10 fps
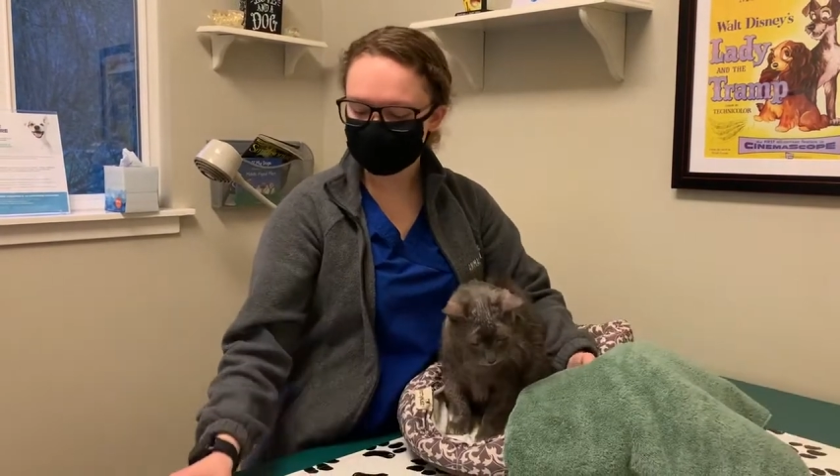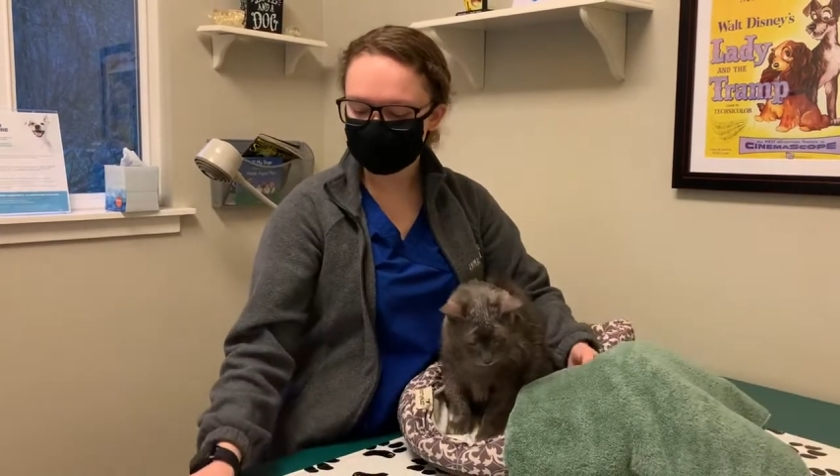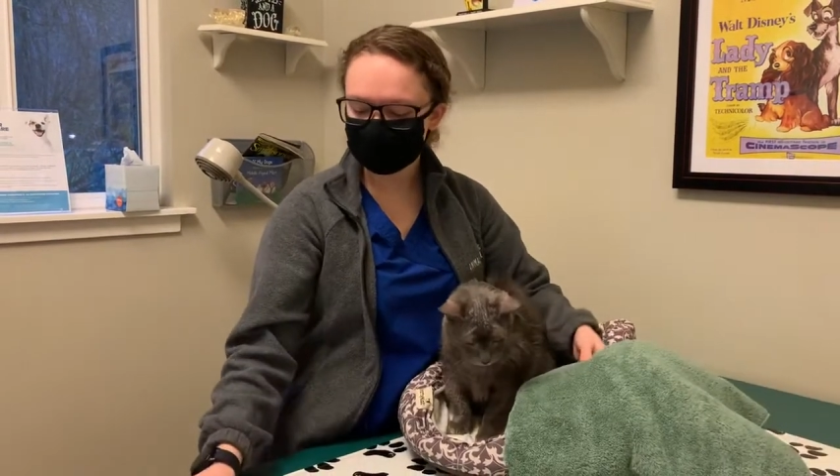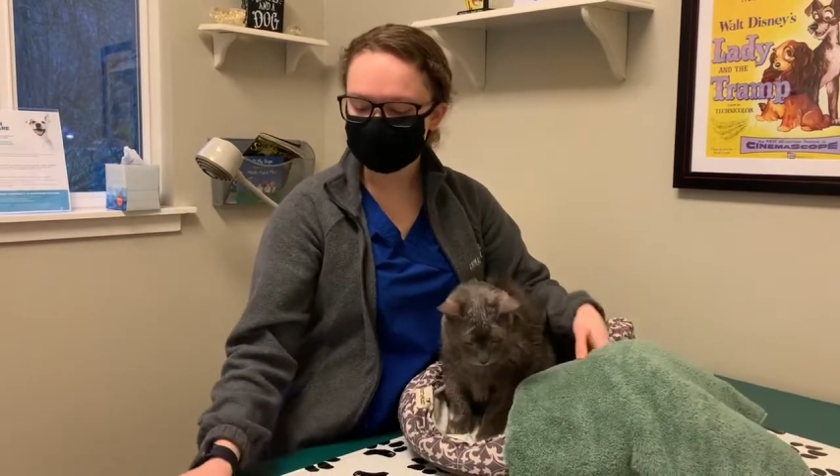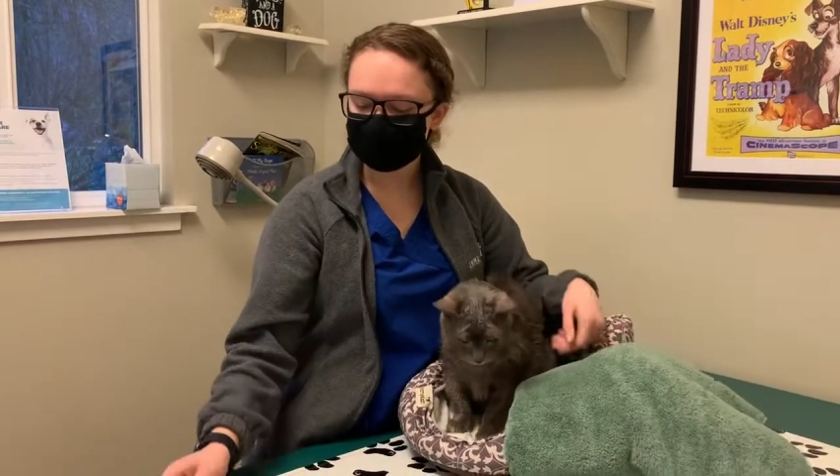
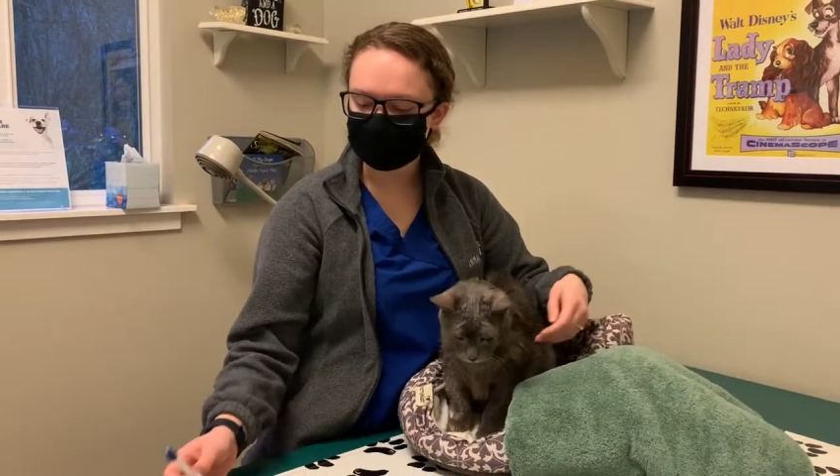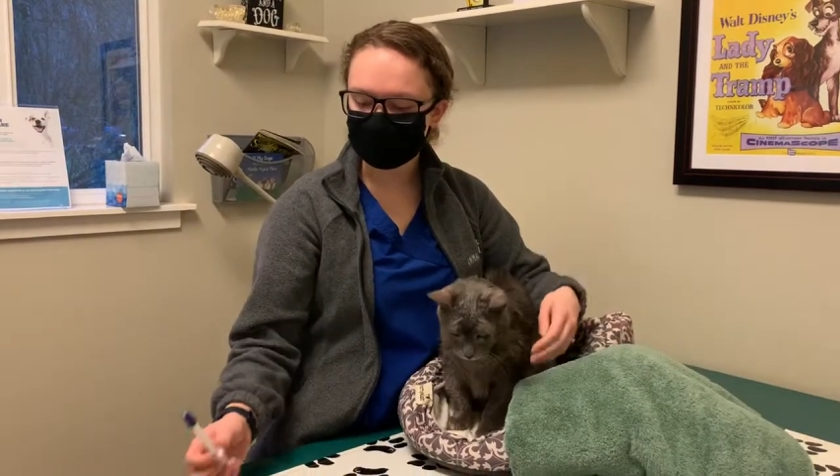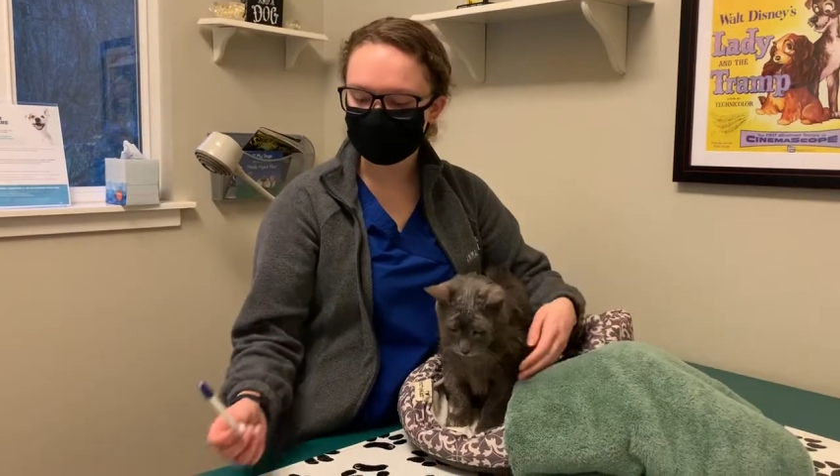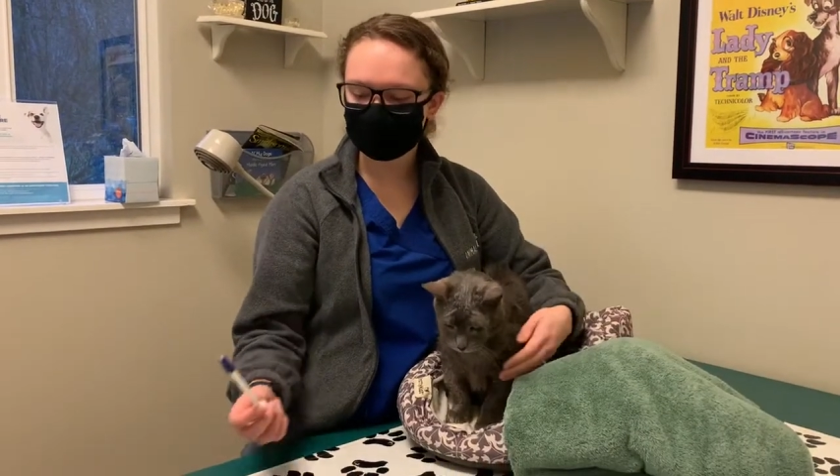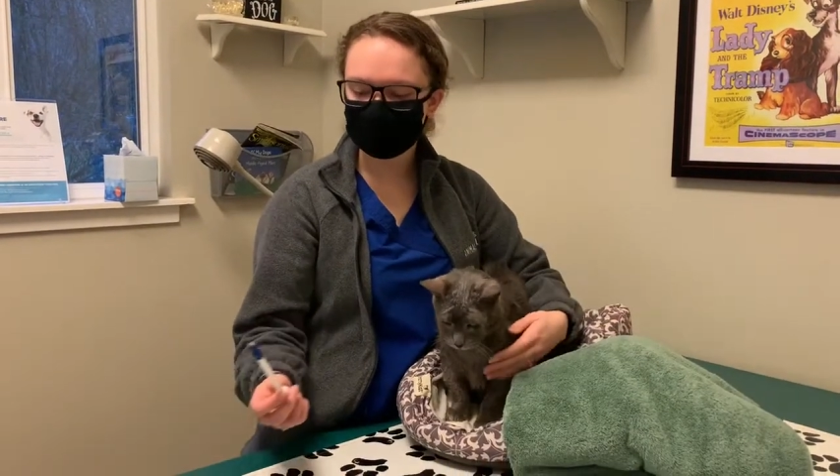sell
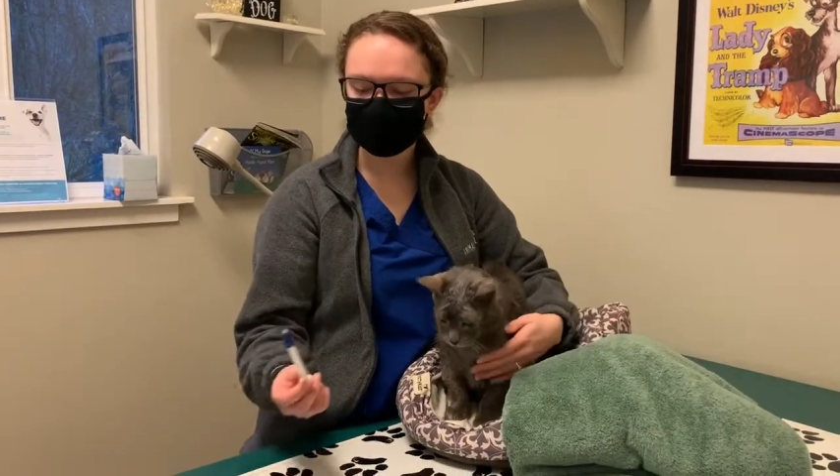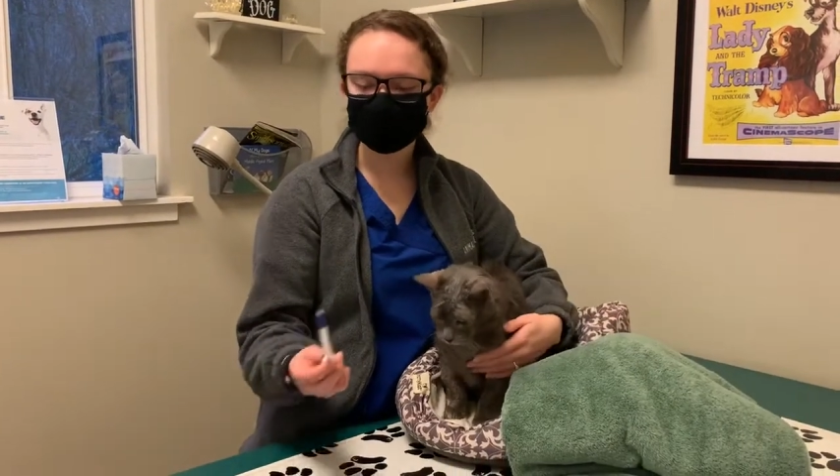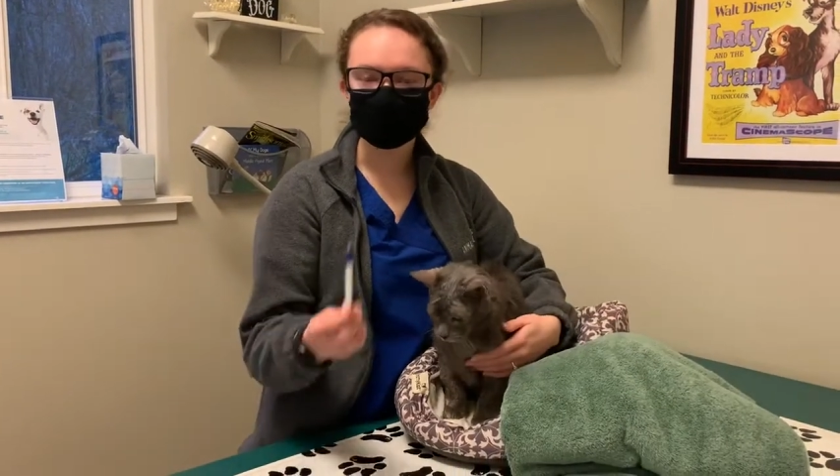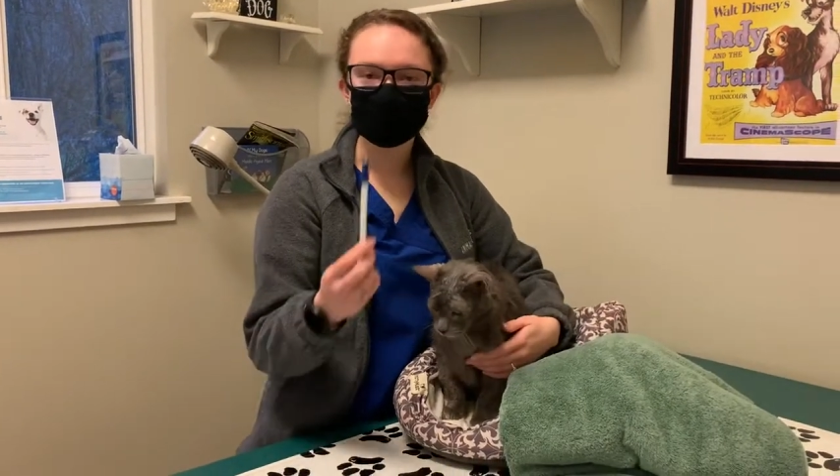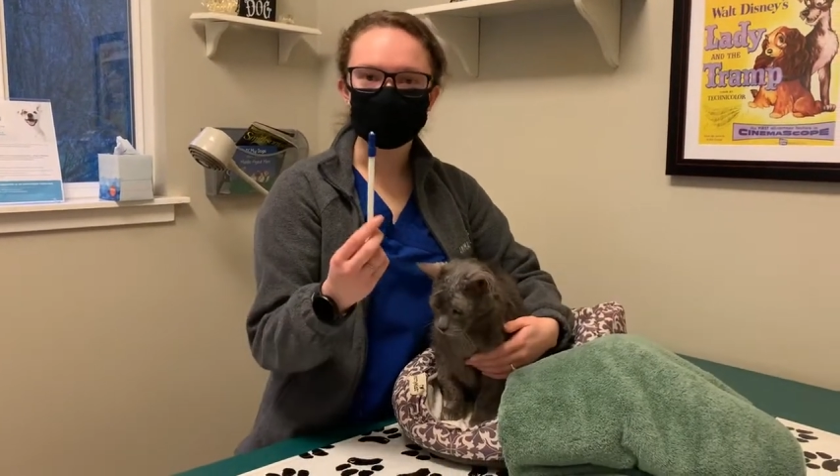these
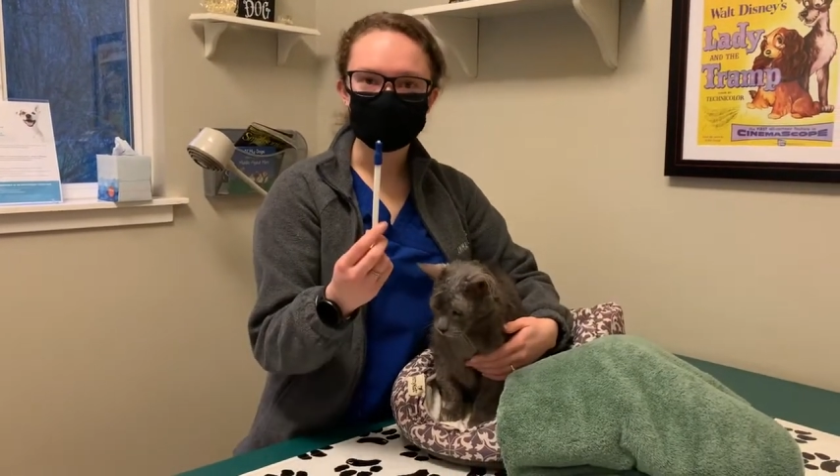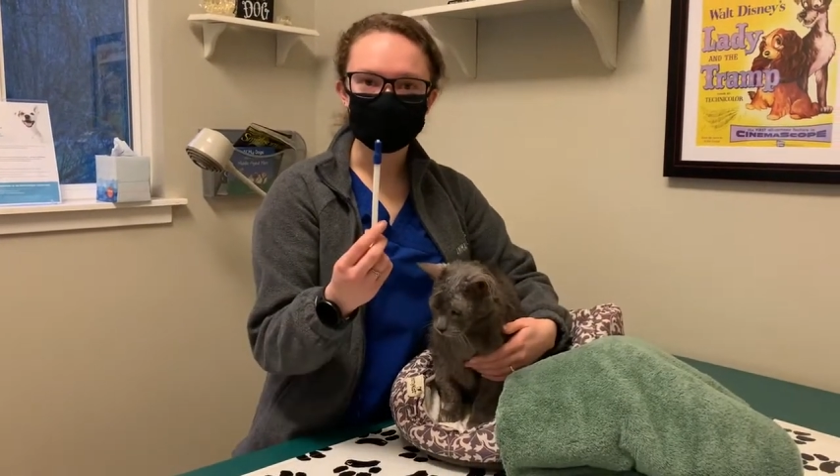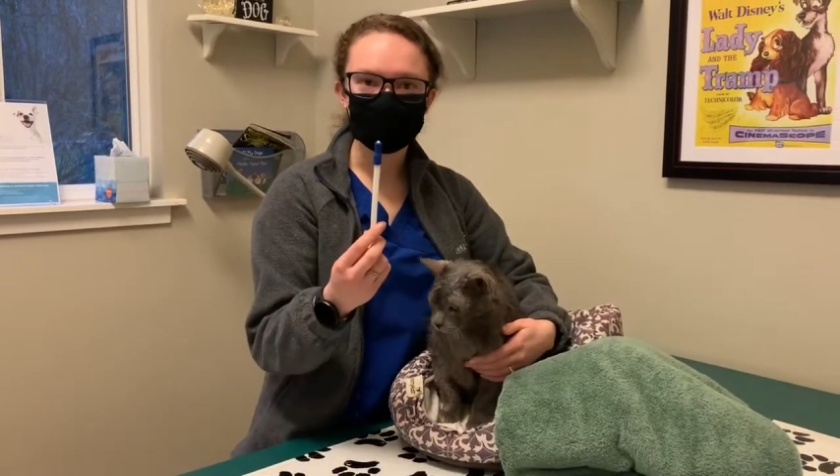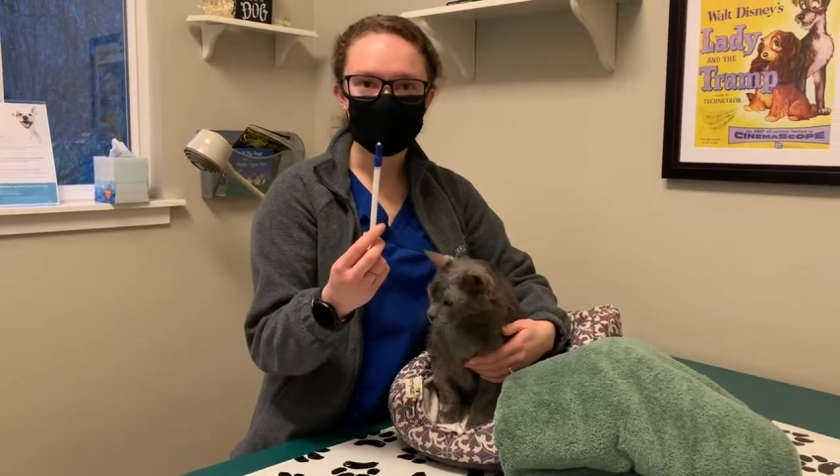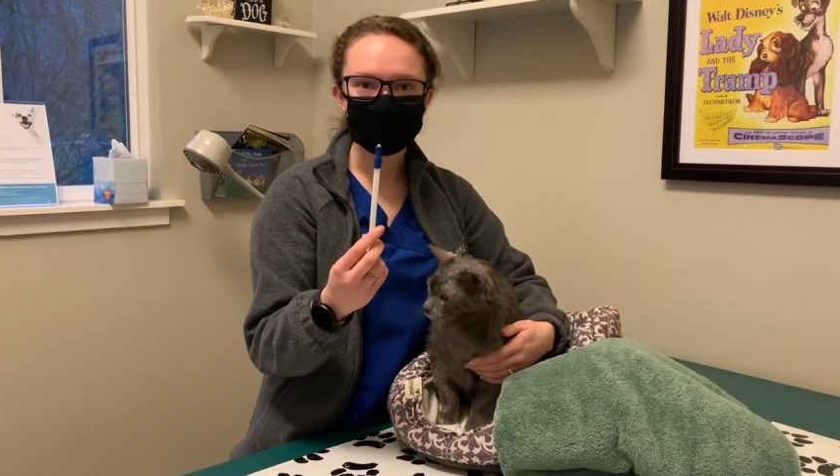little pill
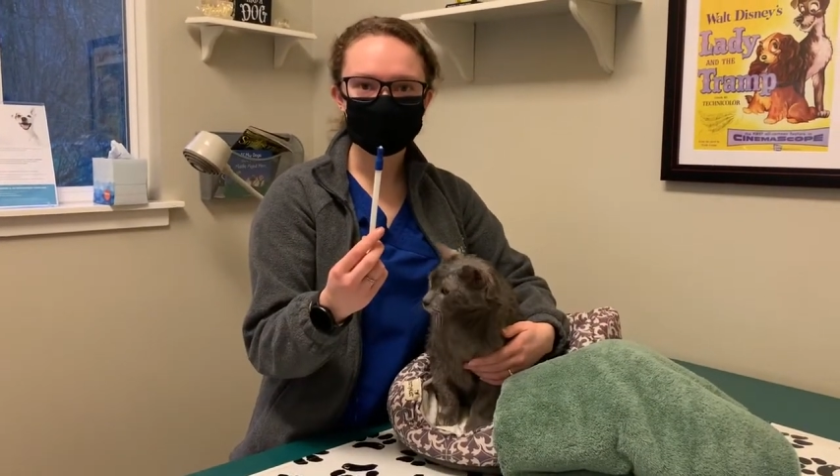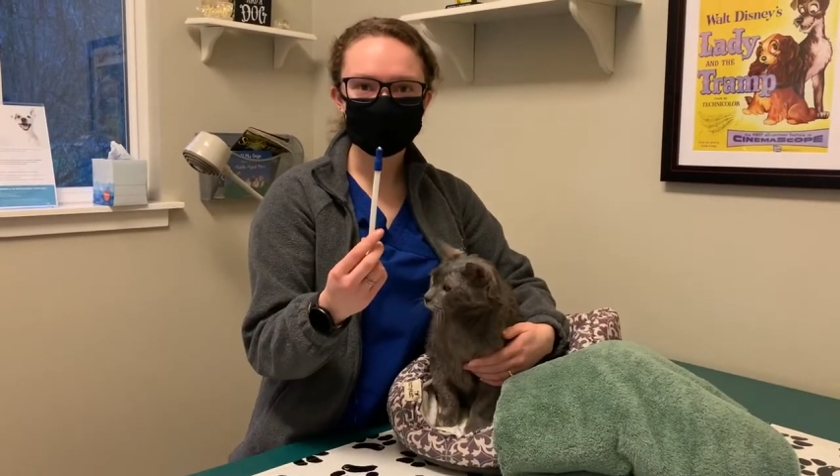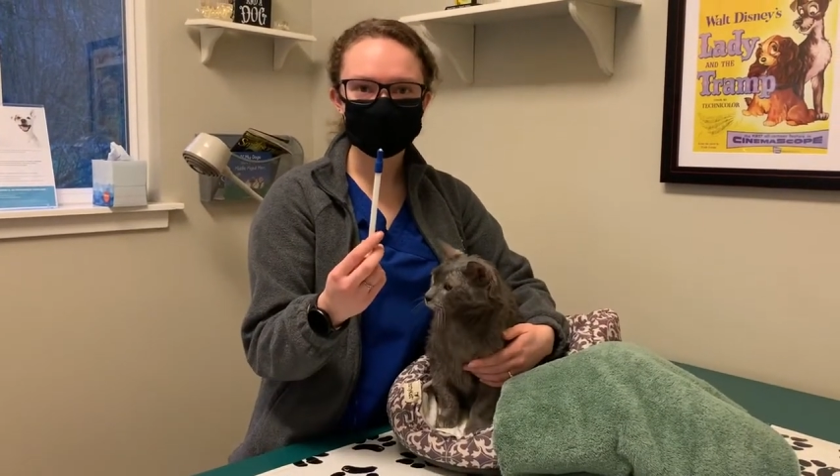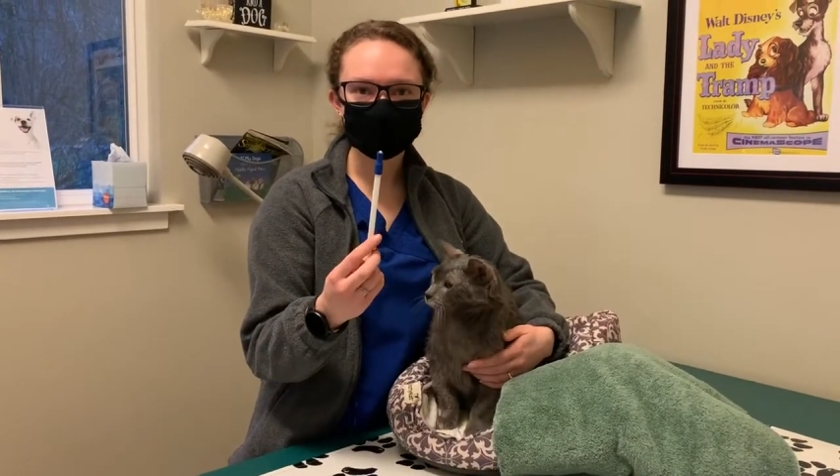poppers.